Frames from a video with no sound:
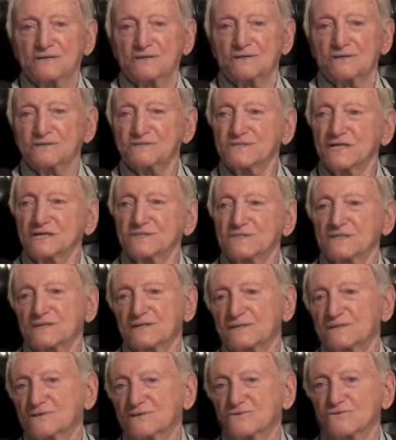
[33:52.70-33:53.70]
So I said to
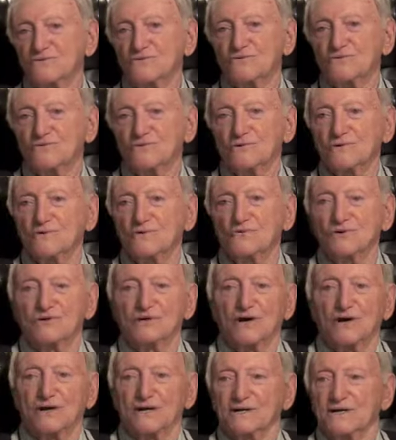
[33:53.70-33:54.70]
the crew who were
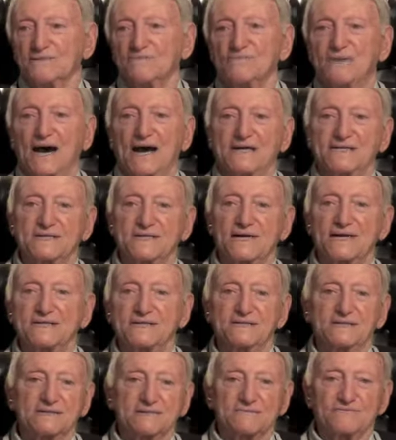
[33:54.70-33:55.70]
going to come back
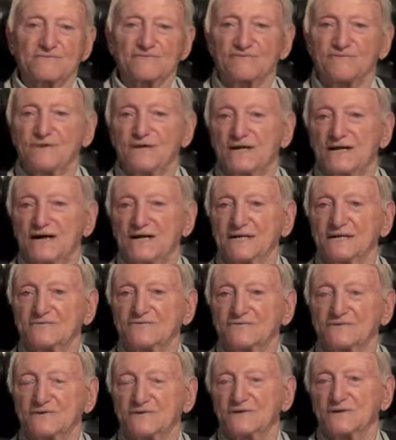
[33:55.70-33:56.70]
to, from the
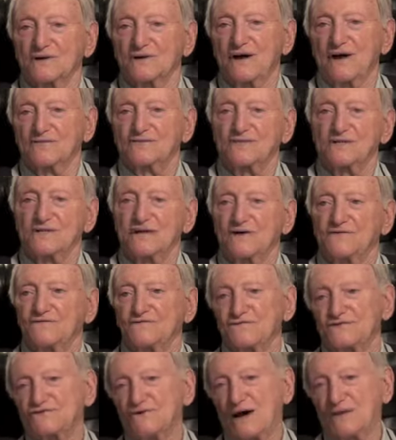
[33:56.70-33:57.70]
United after they
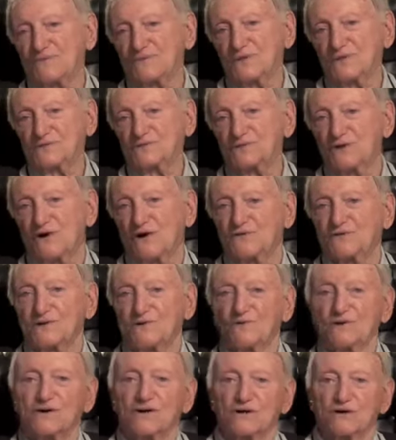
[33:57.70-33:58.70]
dropped us off,
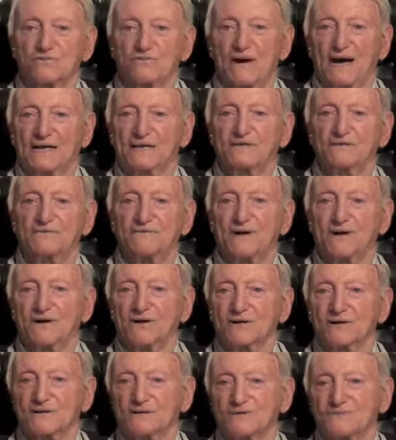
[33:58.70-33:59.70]
they were going to go back to
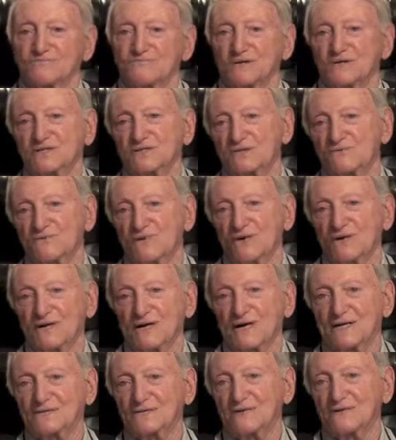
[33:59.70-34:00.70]
America and bring some more
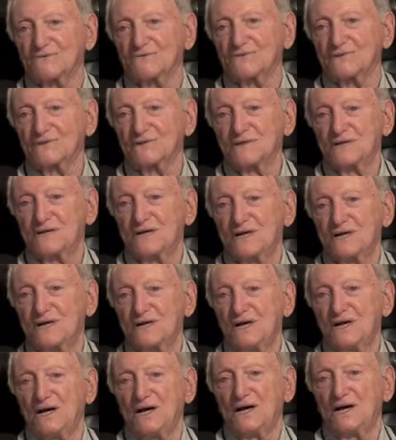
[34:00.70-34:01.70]
guys over.
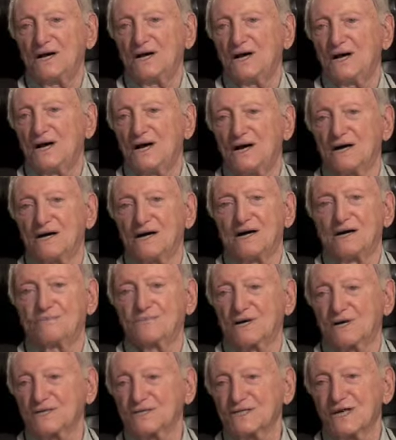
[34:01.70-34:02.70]
Uh,
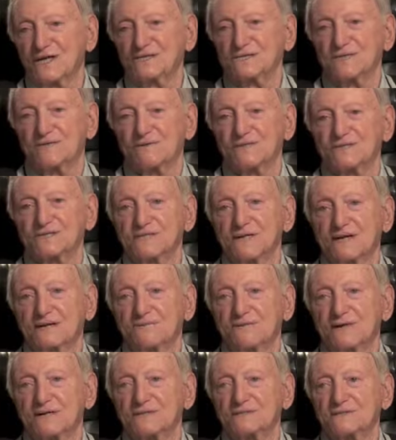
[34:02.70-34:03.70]
I'm going to take some of the
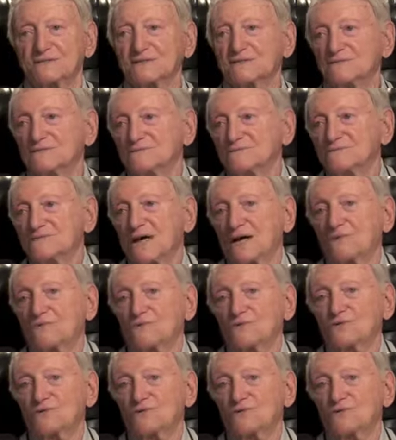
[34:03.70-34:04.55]
cigarettes. Take